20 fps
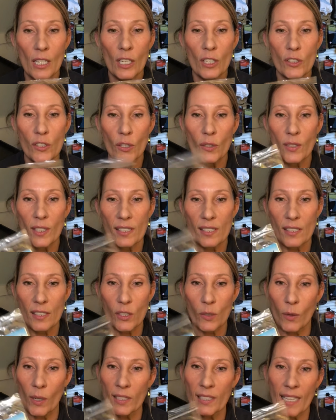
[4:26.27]
So this is
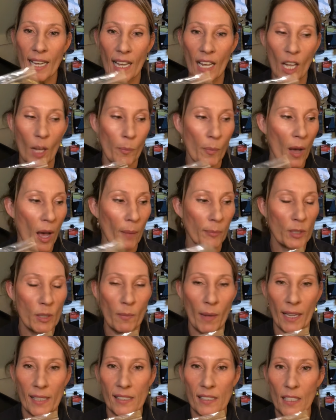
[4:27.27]
going to help
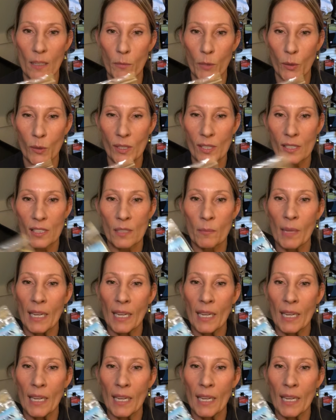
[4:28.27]
optimize the immune system.